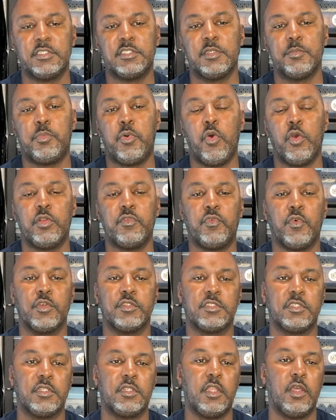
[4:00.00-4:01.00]
it's important for
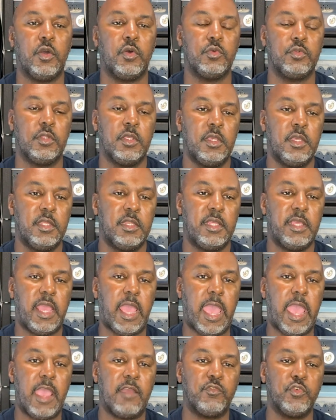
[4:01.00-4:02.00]
us to note
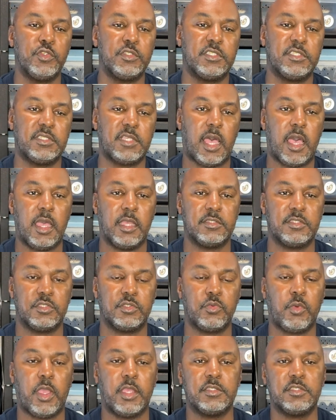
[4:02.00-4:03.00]
the average
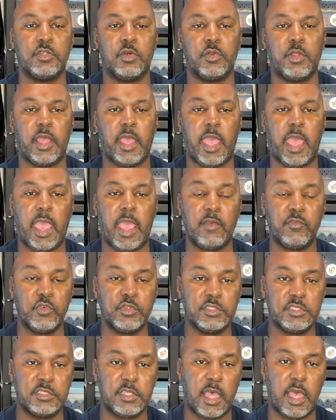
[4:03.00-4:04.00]
sizes, right? So the
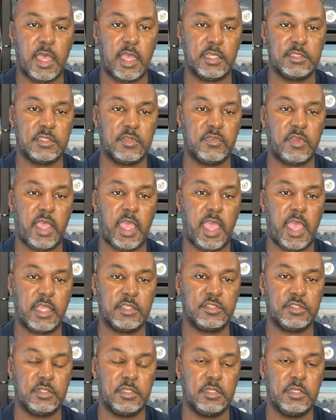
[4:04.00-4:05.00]
average size of a
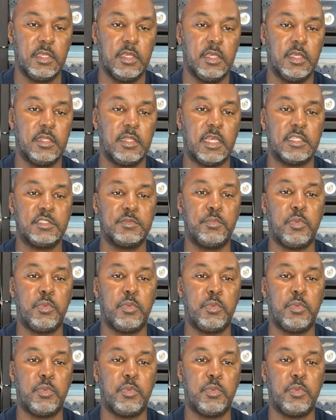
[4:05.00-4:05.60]
hatchling that's